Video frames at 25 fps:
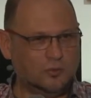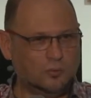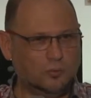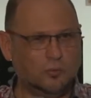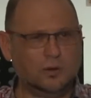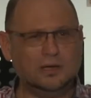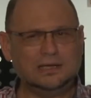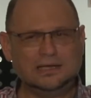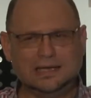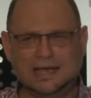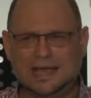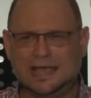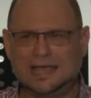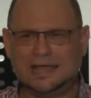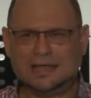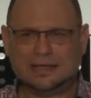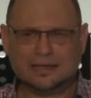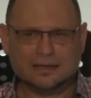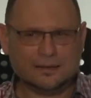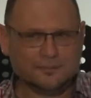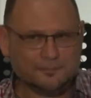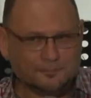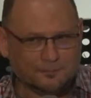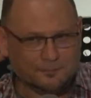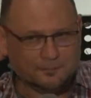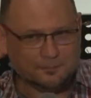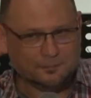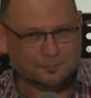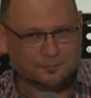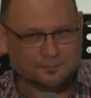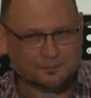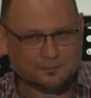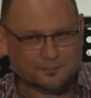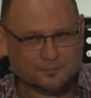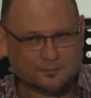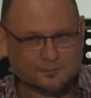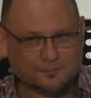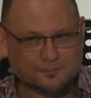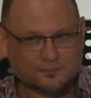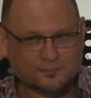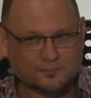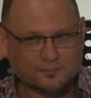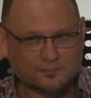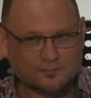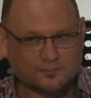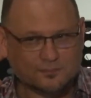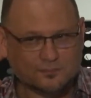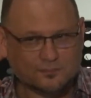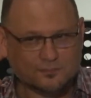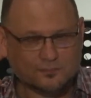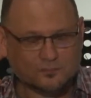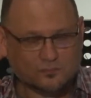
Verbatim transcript: What day? 24th.